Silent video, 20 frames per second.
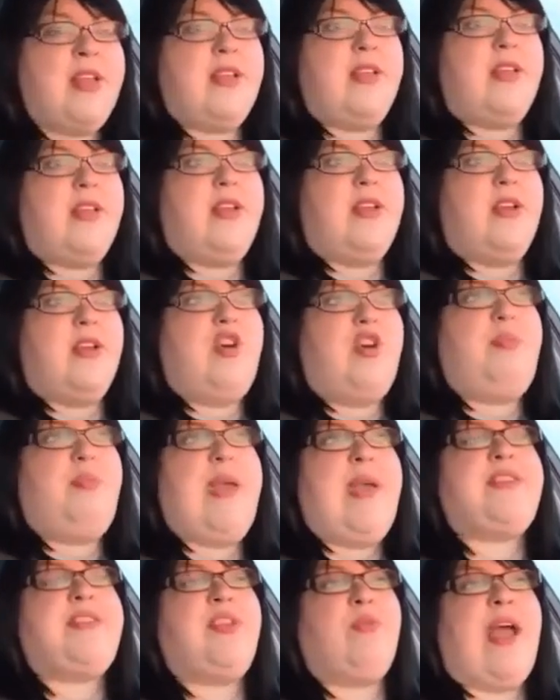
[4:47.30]
Who pays
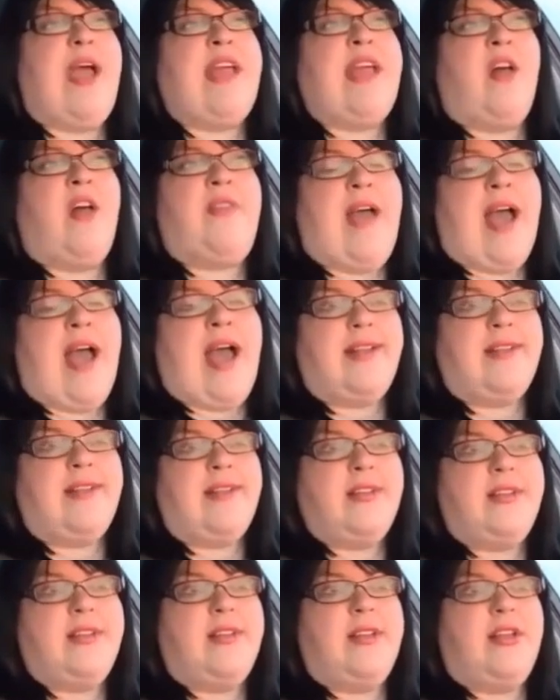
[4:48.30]
the rent on that?
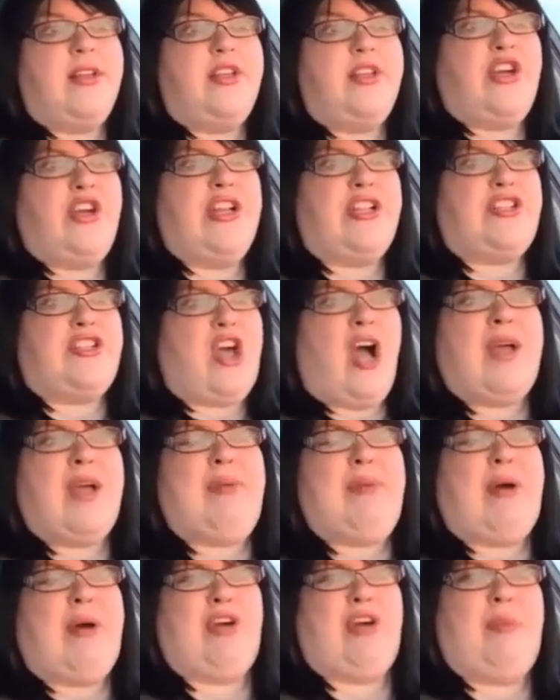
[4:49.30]
You're gonna talk about
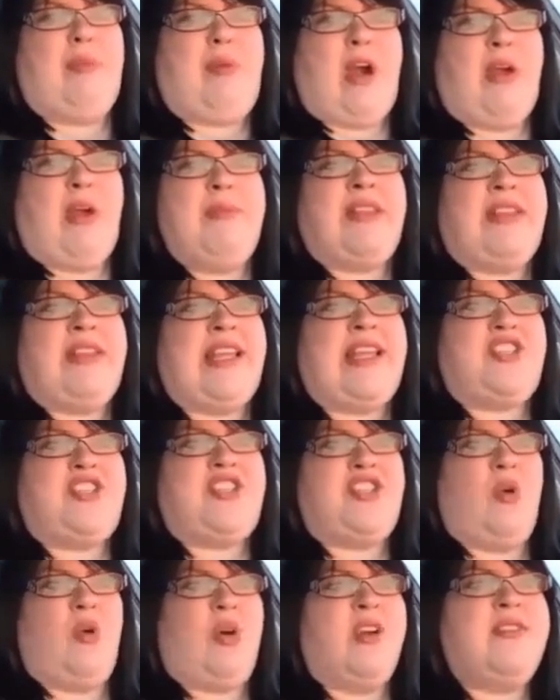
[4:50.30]
her apartment like it's
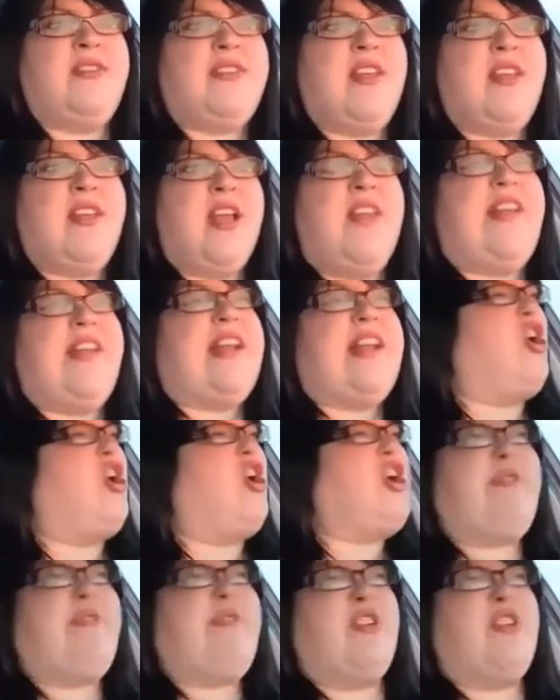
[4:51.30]
yours? That's all you
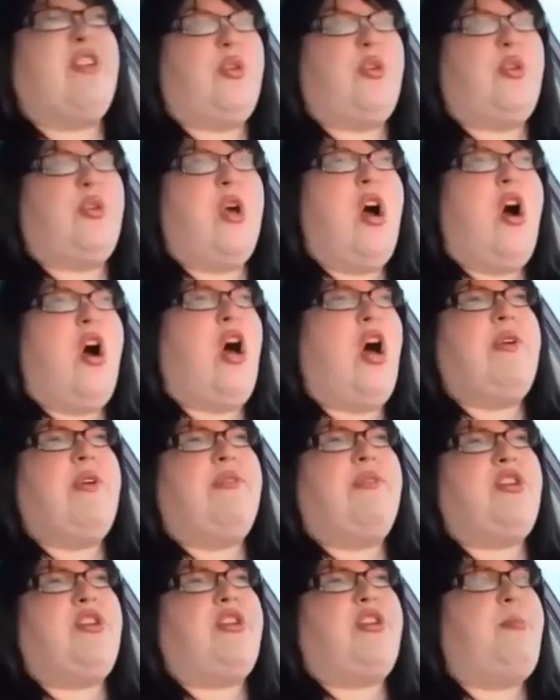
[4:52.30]
ever do. All you ever do,
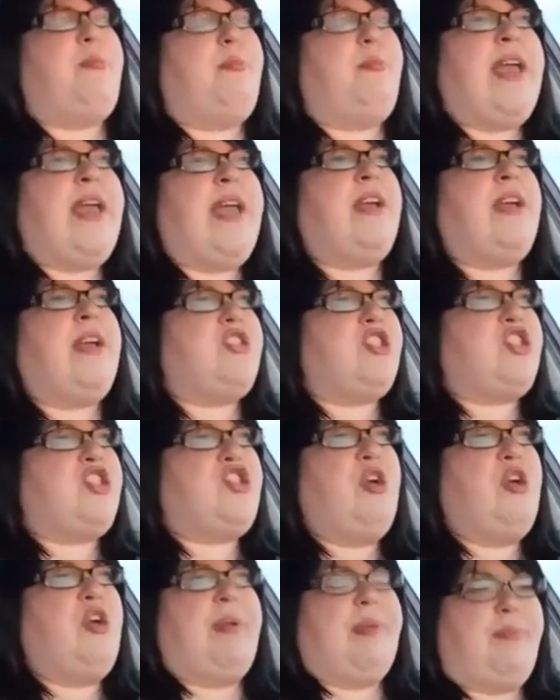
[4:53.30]
you big,
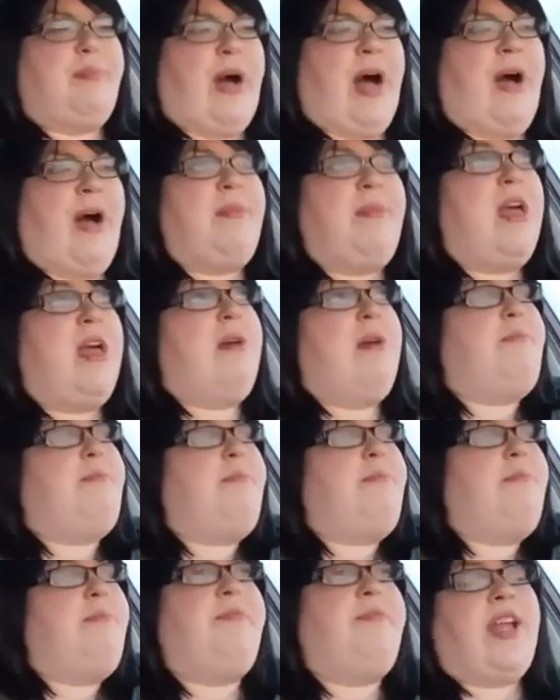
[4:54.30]
stupid bum.
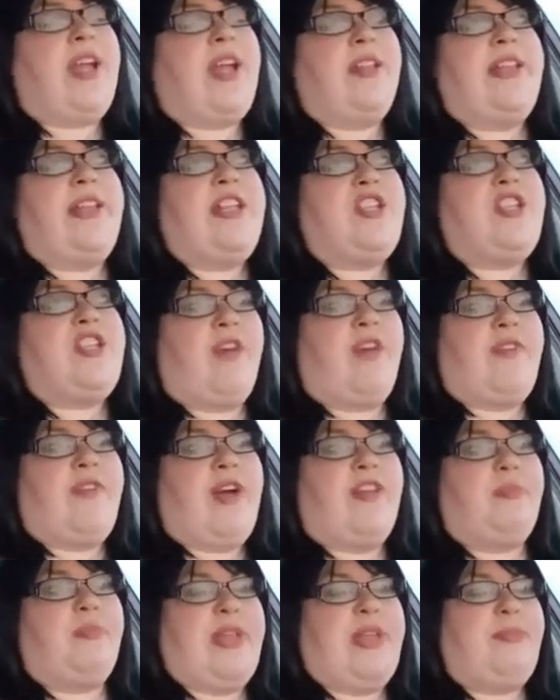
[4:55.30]
Fucking leech off other
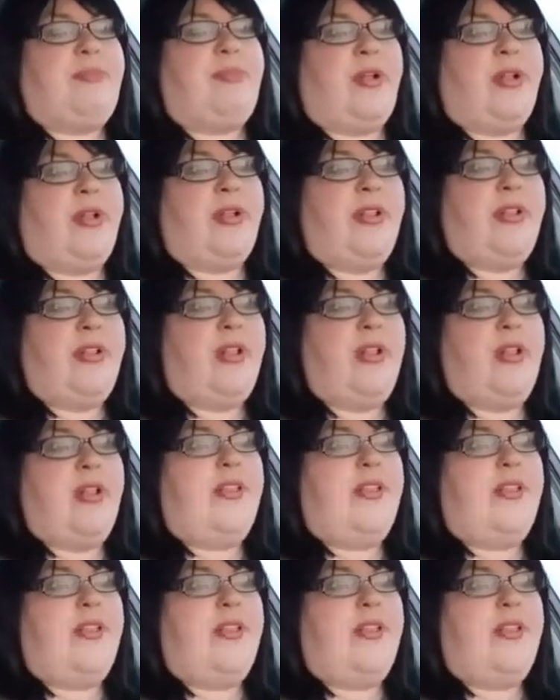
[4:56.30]
people. That's